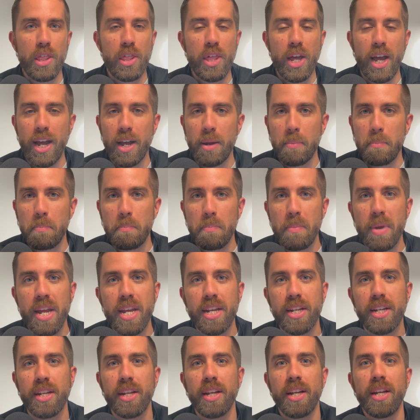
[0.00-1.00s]
that
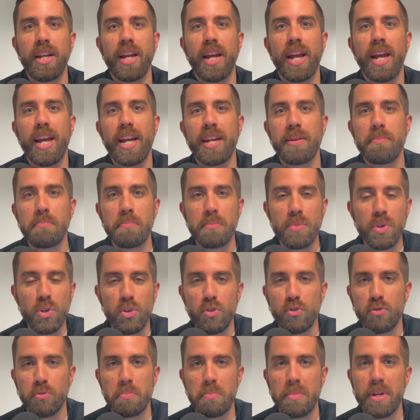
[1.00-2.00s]
make a
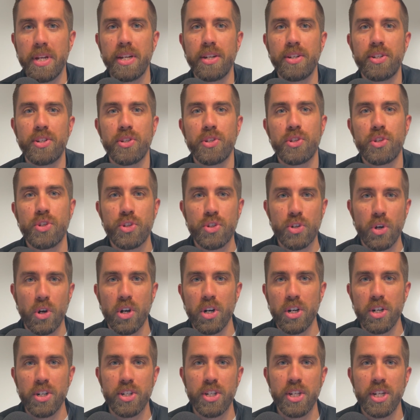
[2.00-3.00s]
movement
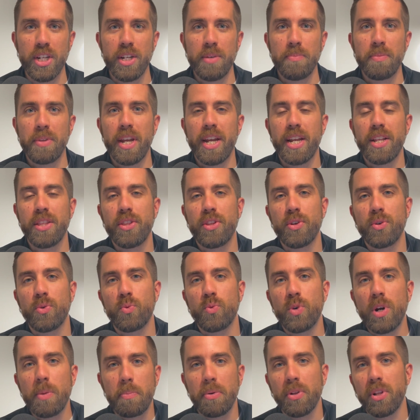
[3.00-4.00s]
start, and the
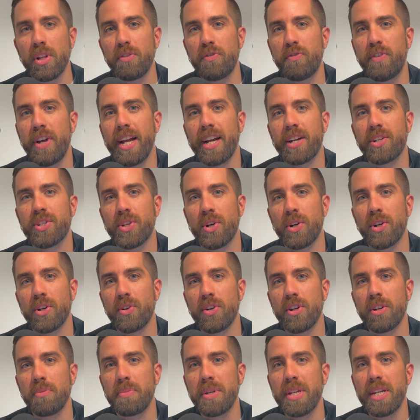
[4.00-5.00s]
ripple effects are
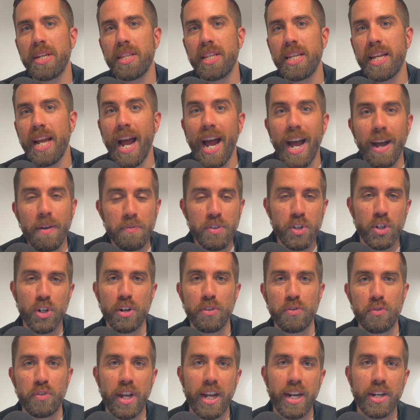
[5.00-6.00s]
going to be the after
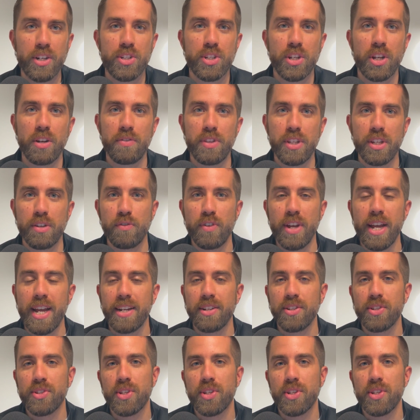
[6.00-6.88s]
effects of the event.